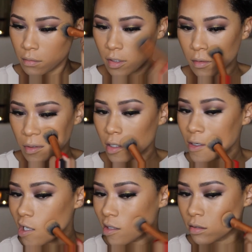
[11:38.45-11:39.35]
We don't want
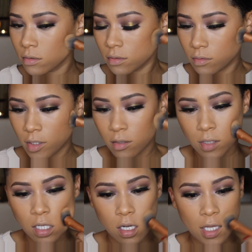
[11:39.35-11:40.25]
all that. We don't
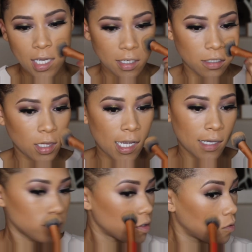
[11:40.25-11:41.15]
need all that in our
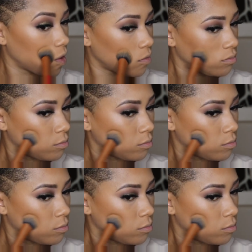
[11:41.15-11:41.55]
lives, do we?